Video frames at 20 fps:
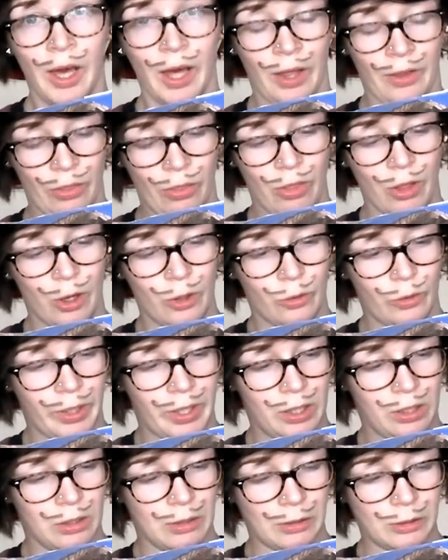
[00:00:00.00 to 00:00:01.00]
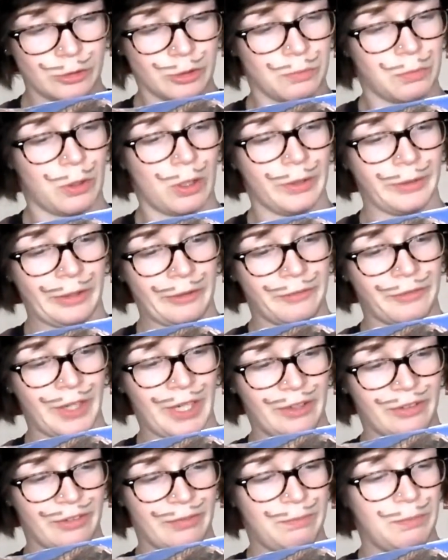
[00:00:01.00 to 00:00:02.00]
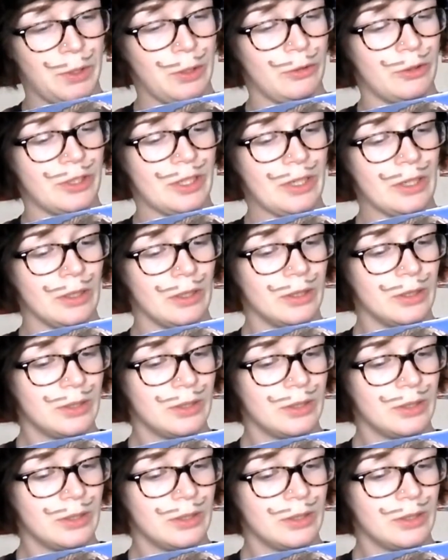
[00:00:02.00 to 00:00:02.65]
And though he looked upon the face of beauty,